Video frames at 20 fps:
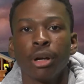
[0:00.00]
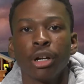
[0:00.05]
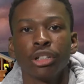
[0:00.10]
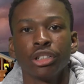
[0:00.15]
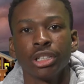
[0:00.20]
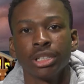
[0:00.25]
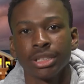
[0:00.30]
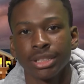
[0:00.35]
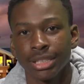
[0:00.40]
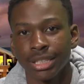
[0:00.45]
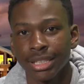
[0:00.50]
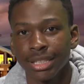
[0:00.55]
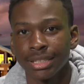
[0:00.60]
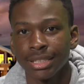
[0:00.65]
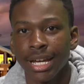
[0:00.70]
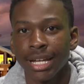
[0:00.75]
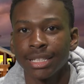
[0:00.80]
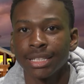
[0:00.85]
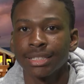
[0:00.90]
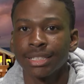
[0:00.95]
Purchase
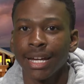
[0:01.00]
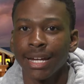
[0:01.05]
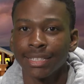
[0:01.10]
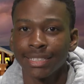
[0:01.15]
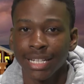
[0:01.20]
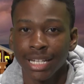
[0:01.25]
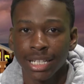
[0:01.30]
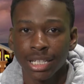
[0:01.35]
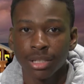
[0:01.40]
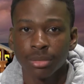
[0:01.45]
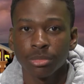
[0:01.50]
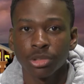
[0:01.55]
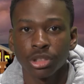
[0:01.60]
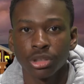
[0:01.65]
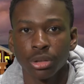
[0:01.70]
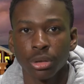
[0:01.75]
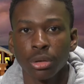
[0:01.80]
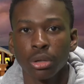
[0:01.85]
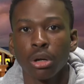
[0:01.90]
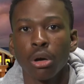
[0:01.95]
these at the Titanium
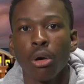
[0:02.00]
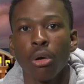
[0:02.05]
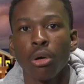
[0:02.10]
store